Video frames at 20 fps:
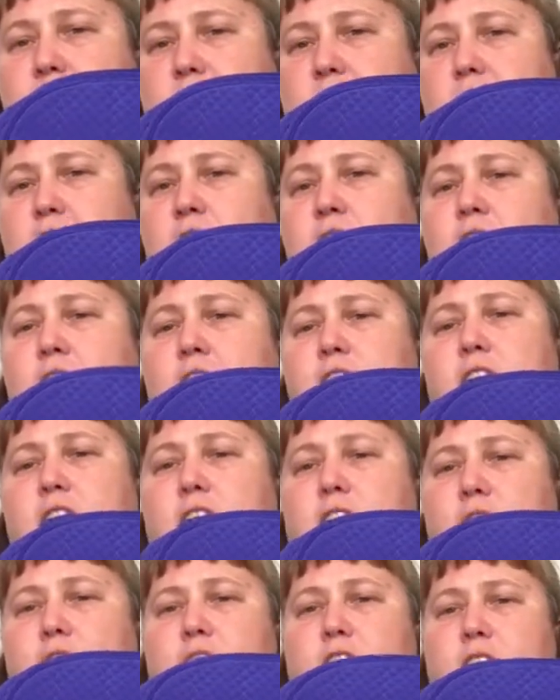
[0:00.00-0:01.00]
in there.
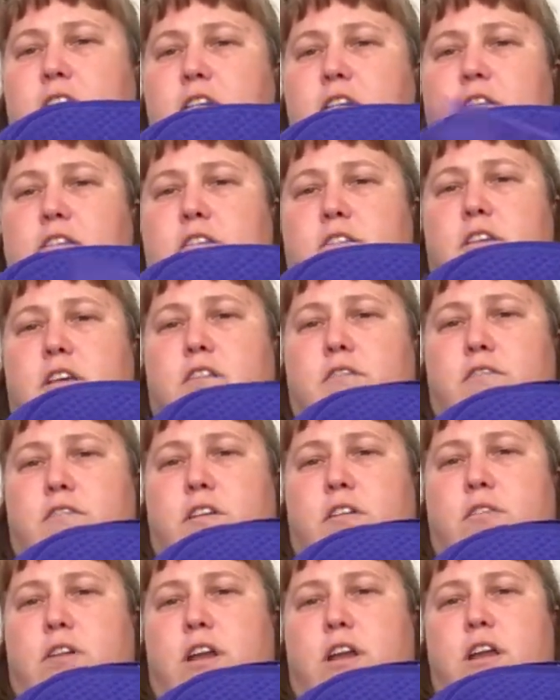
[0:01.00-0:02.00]
And then this can
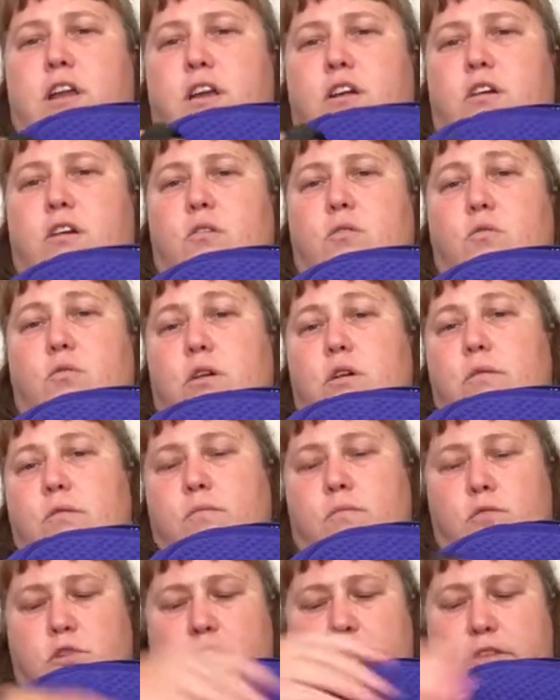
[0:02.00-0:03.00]
fit right here or
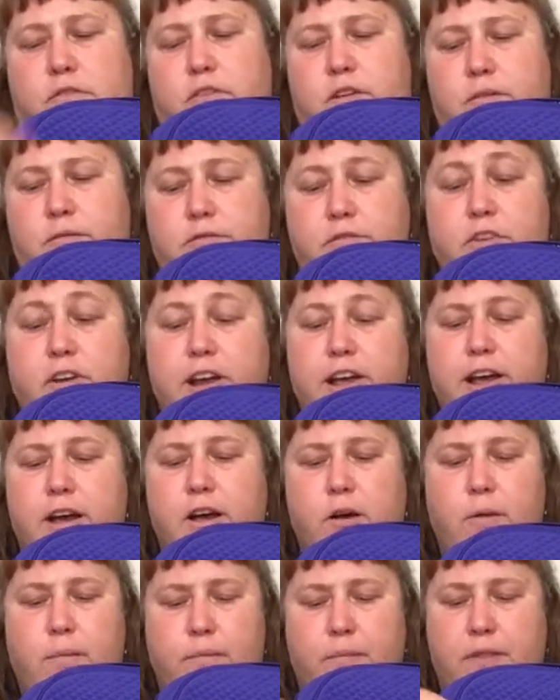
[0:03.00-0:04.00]
wherever. For
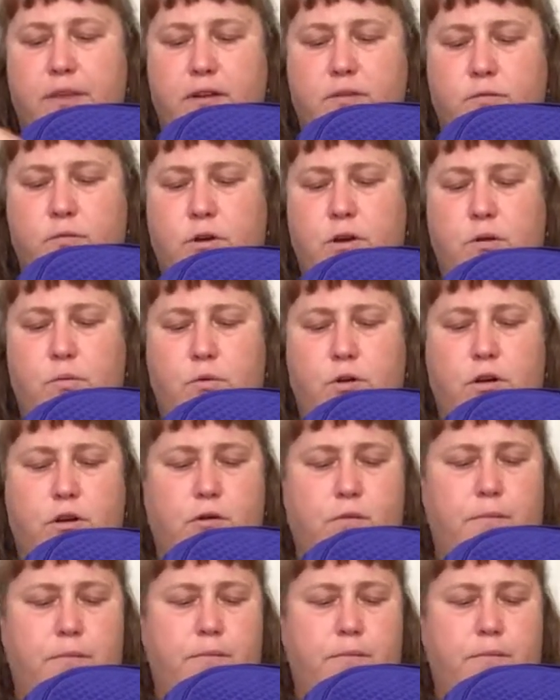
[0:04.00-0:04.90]
now, that's where it will